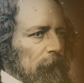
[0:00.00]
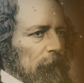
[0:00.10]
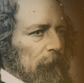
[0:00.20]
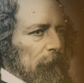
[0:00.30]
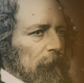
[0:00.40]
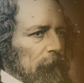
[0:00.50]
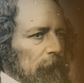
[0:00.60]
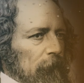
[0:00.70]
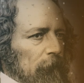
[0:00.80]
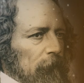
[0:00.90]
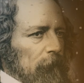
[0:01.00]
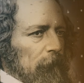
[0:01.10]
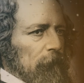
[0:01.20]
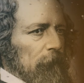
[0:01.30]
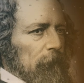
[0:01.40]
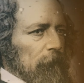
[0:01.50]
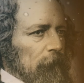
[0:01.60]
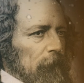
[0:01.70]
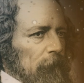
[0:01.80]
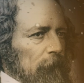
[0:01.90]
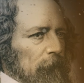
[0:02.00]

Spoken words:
(no one is talking)